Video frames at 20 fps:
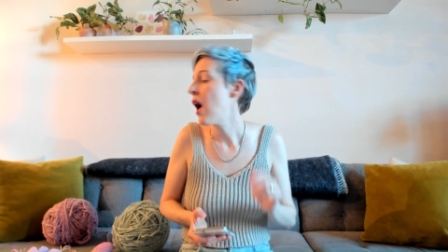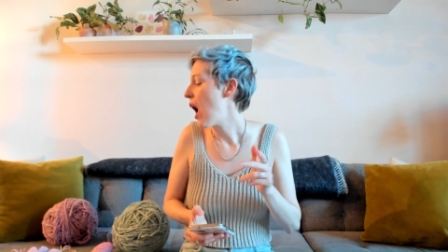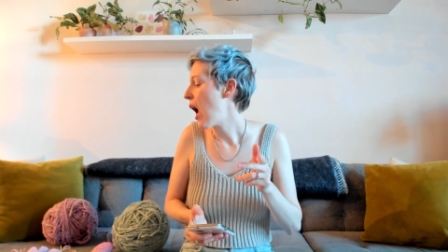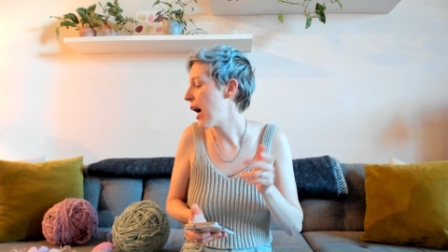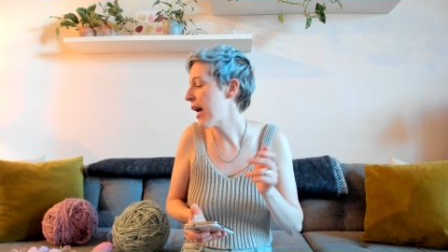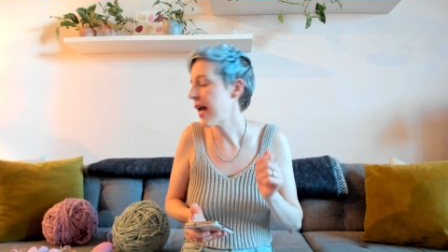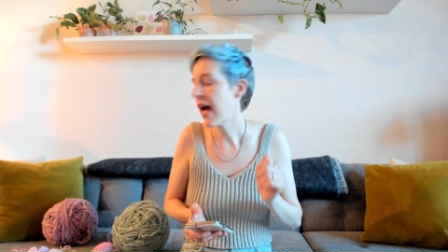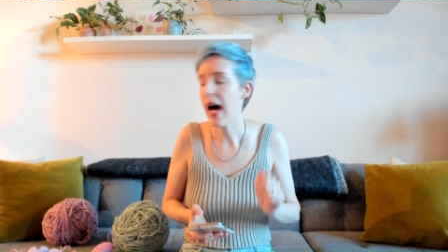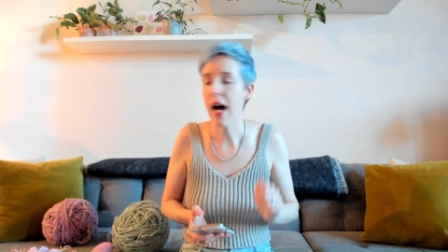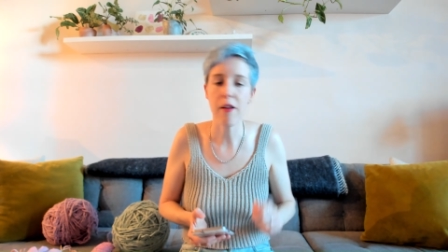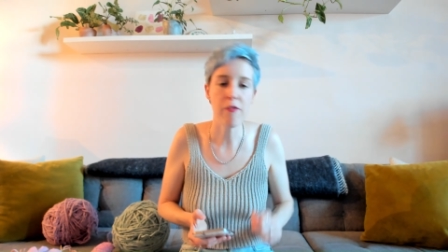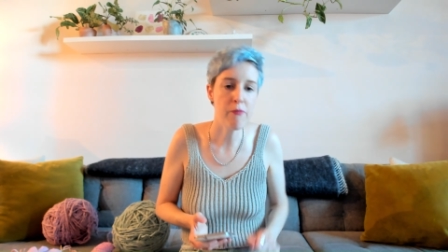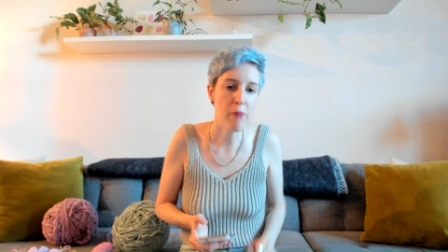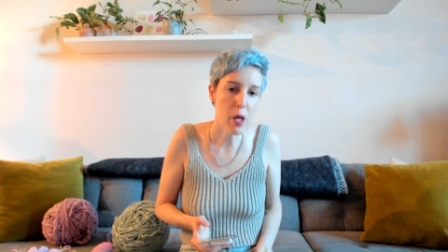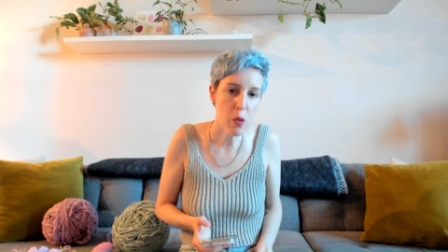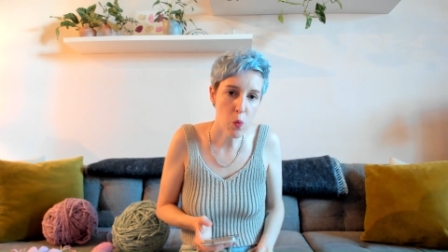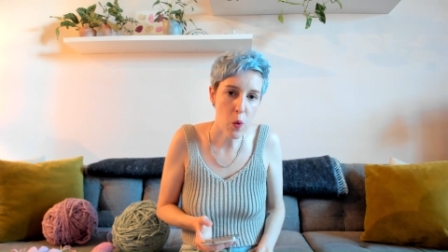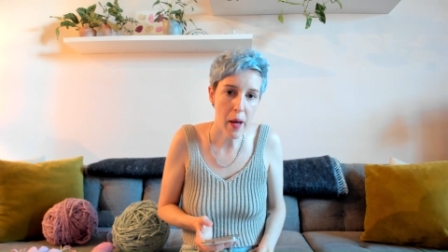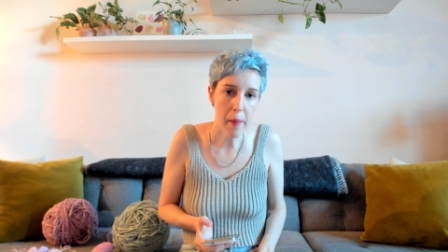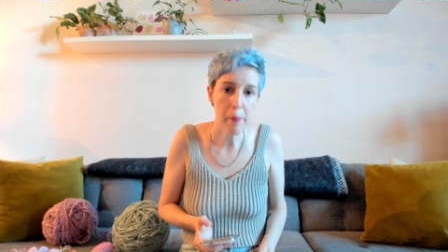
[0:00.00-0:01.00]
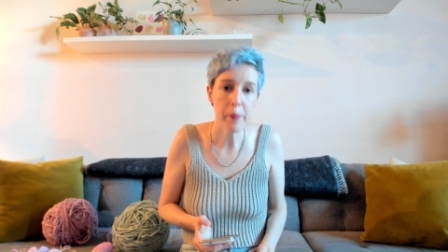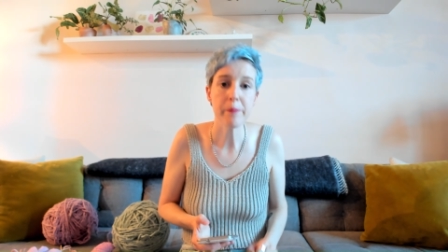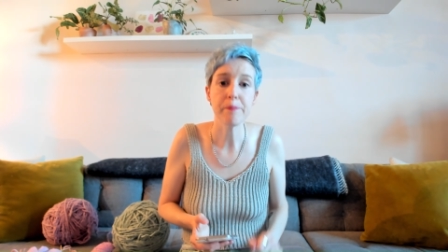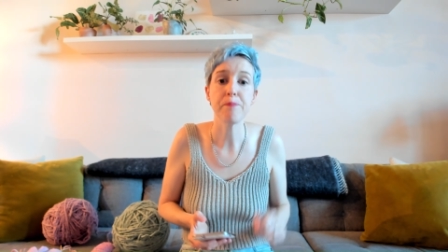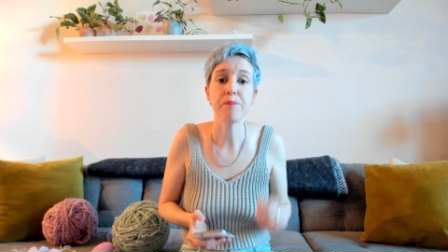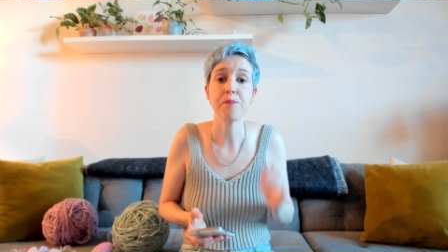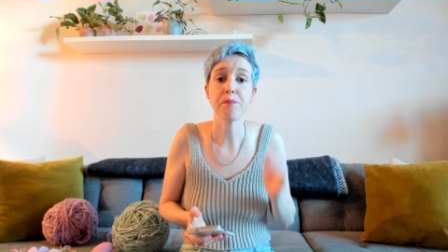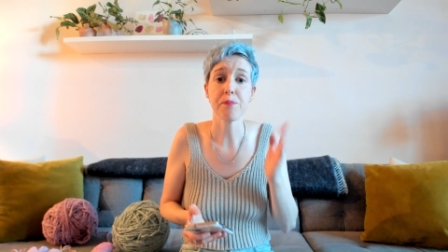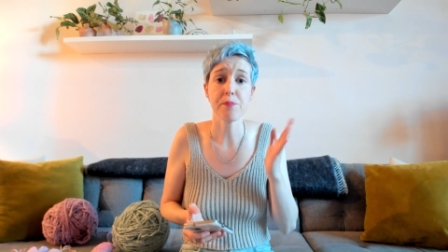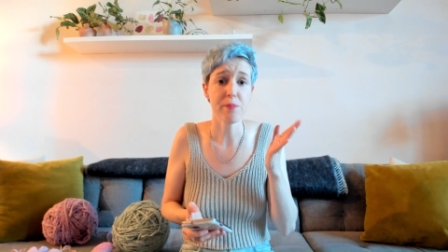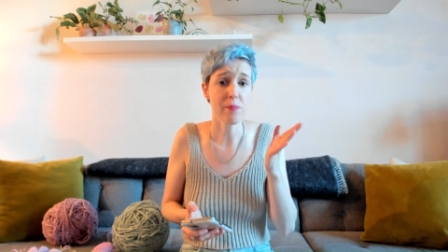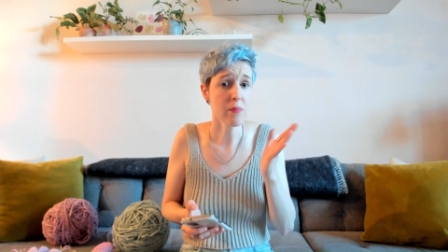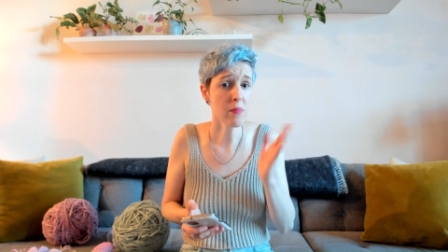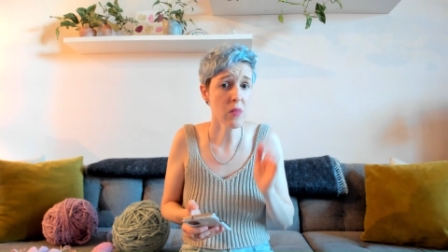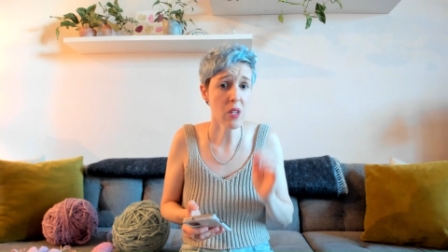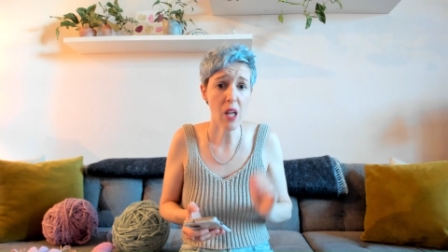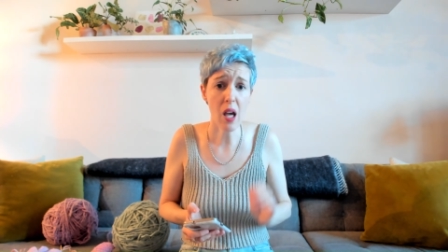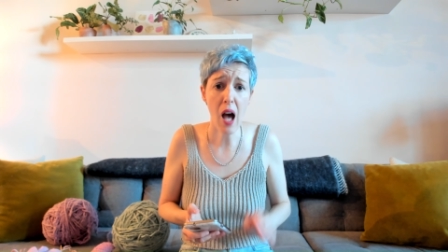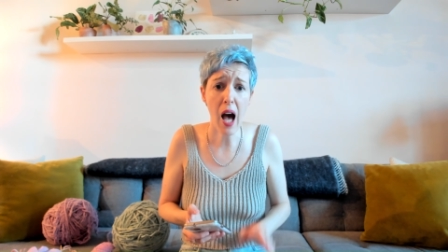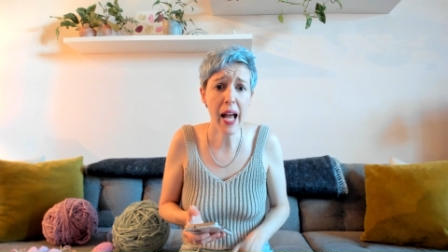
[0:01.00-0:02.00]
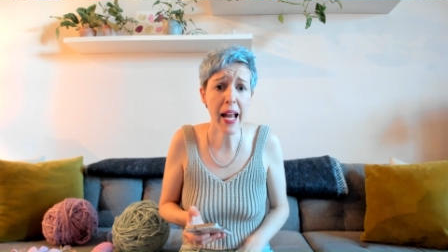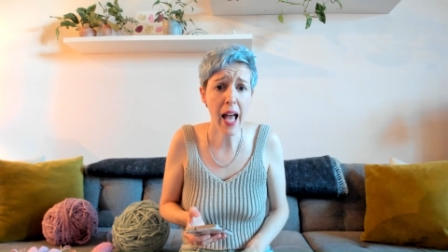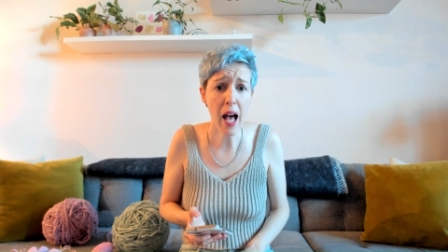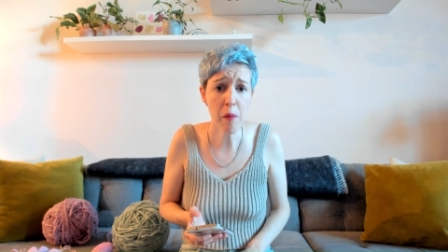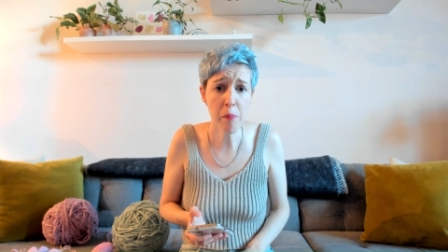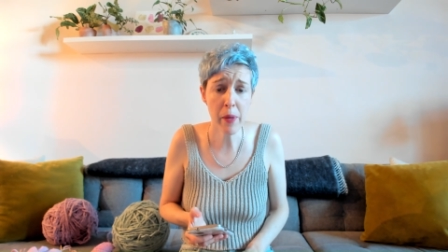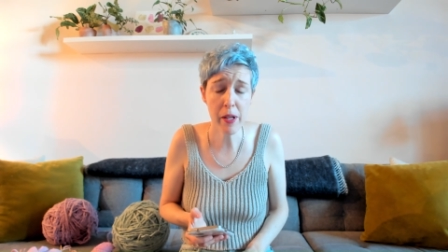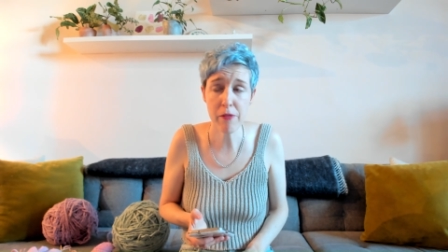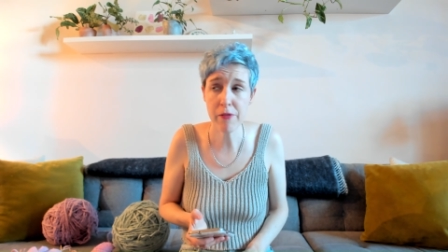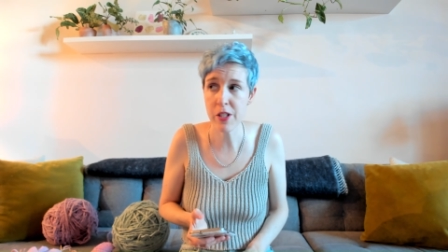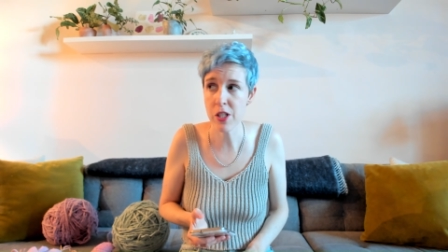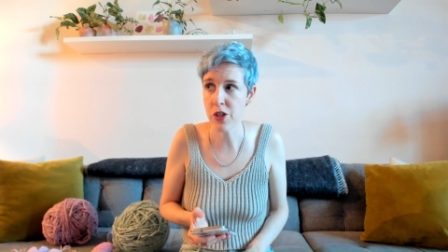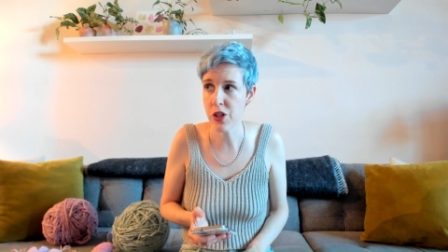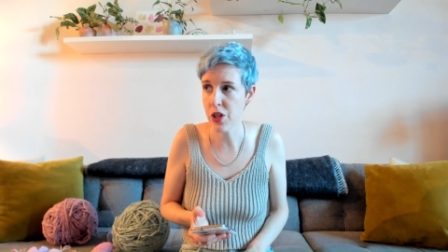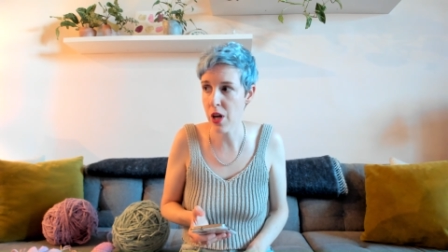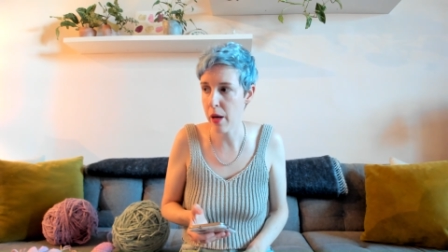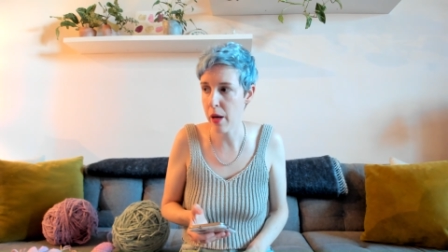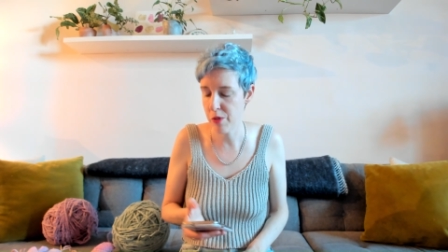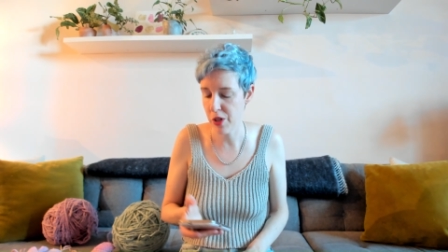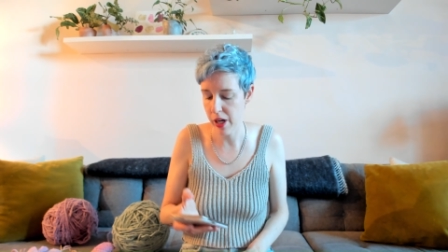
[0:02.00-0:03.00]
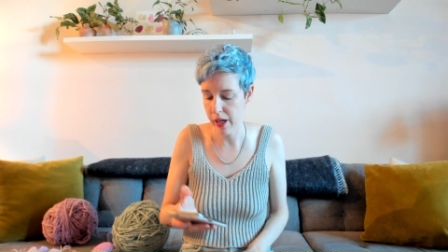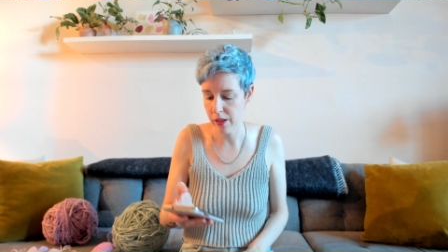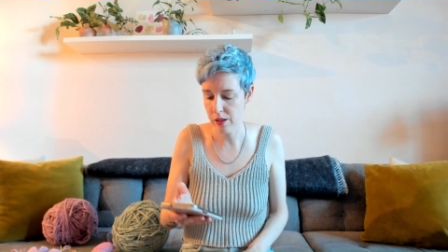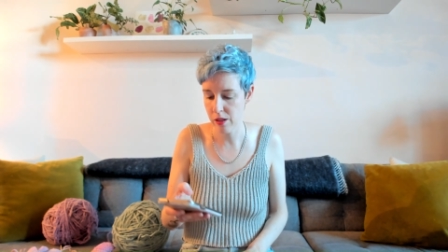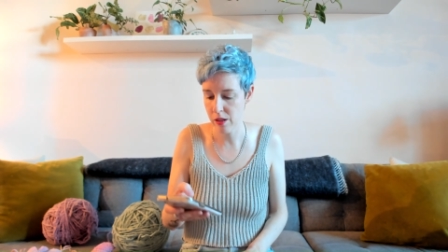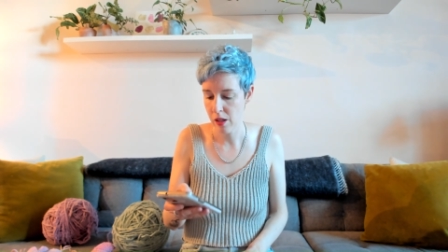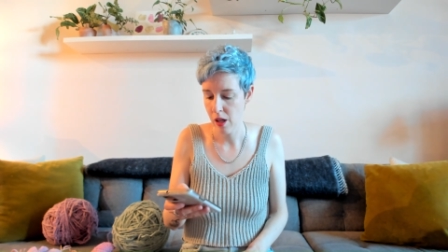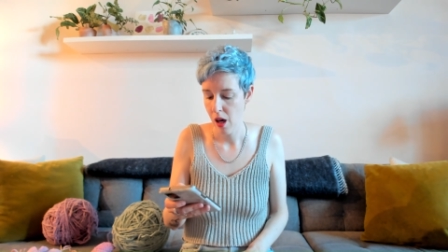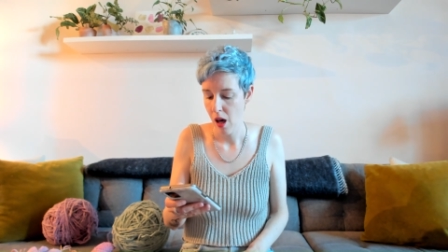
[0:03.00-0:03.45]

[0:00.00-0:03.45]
I have my whip, I have my finished objects.